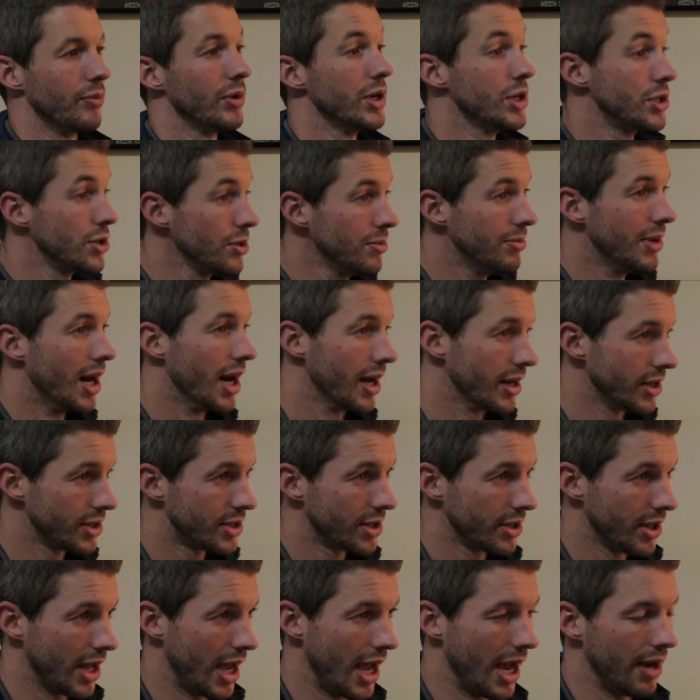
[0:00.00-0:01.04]
and we do
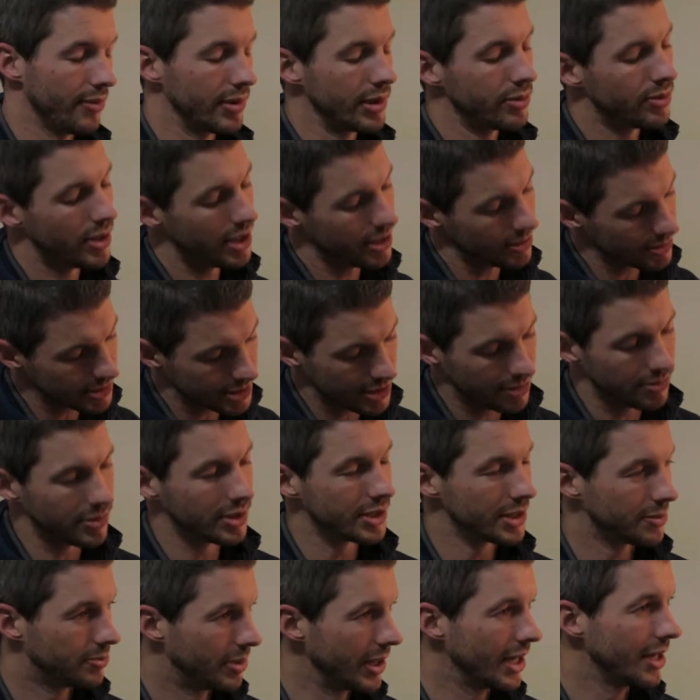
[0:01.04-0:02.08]
monitor that. We want
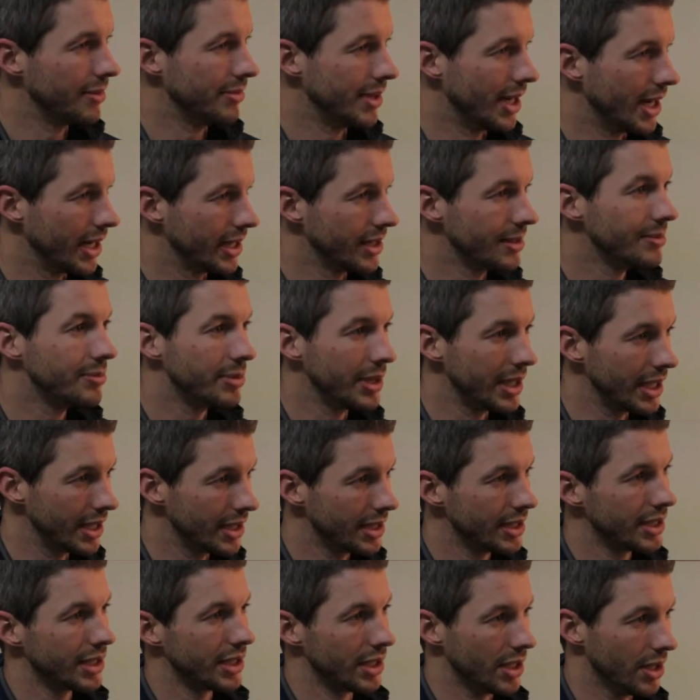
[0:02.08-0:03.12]
someone's BMI to
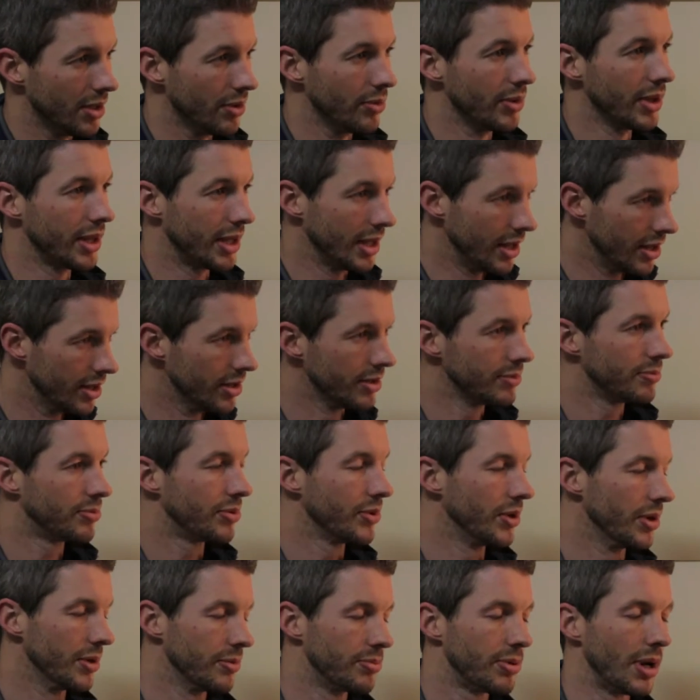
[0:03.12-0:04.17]
be, you know, within
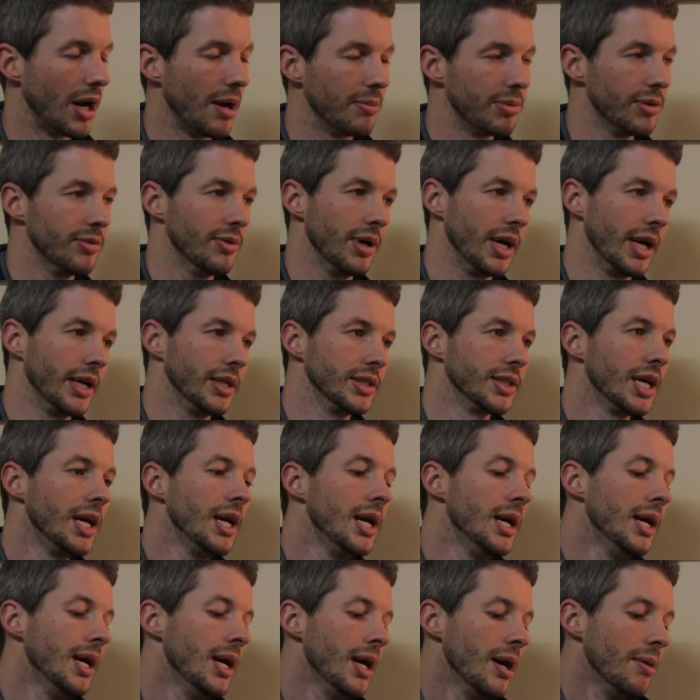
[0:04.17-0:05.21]
the proper range.
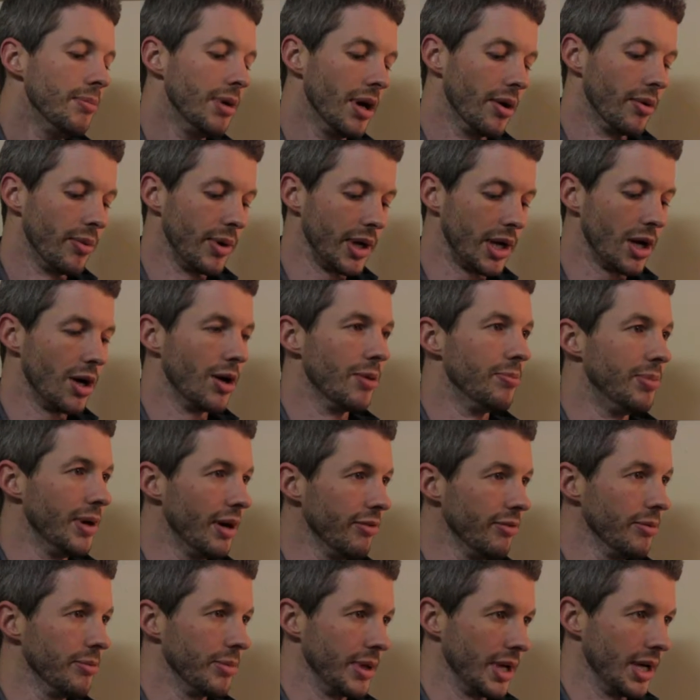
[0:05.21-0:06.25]
But we go
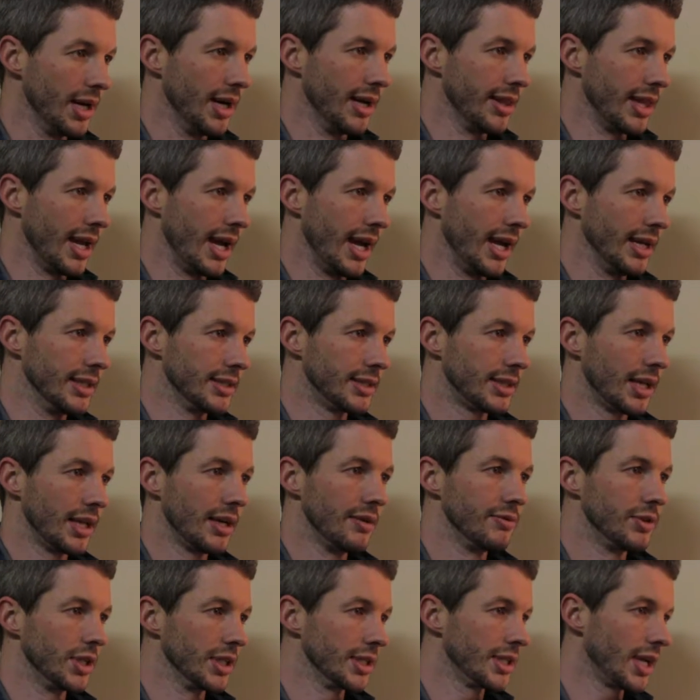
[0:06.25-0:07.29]
above and beyond that. Instead
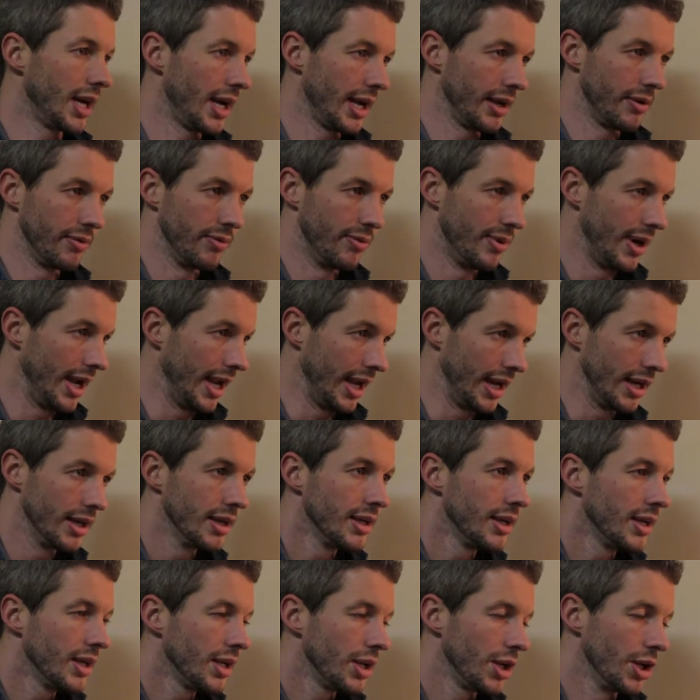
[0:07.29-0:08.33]
of just height and
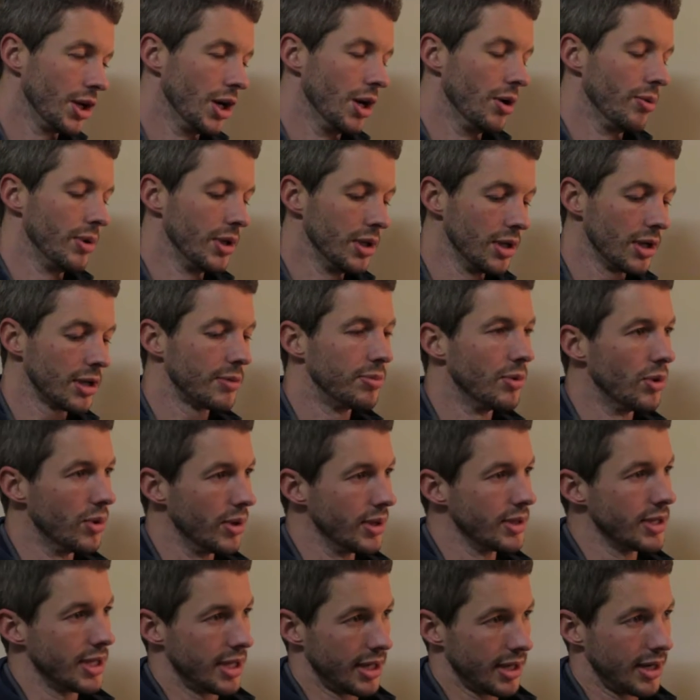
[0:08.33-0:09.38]
weight, you know, we look
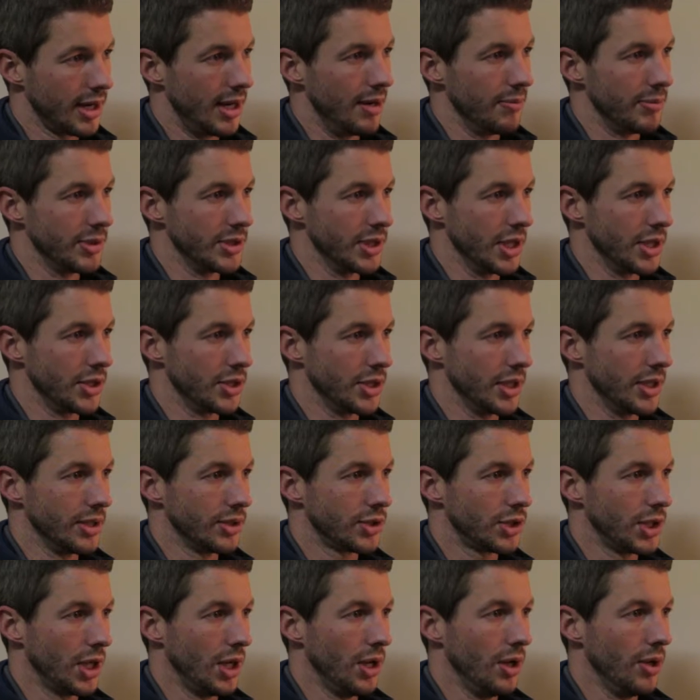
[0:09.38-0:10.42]
more into the composition.
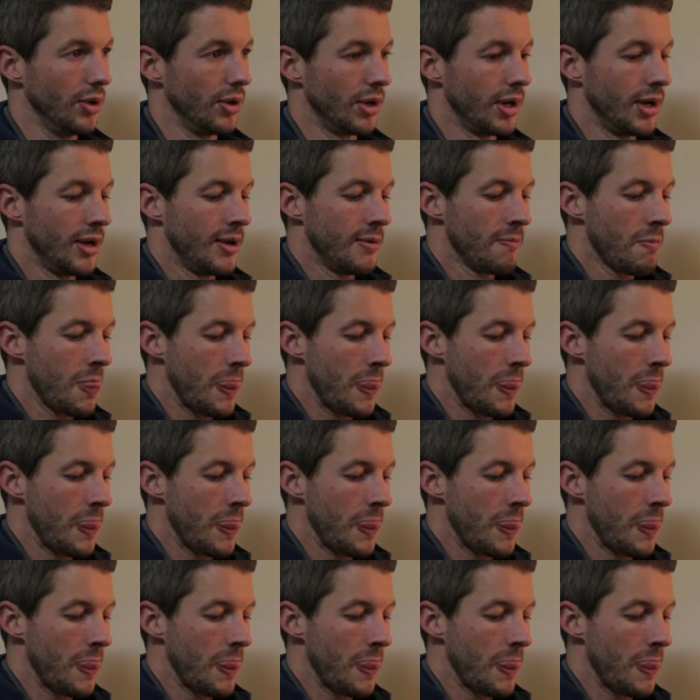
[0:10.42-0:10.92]
So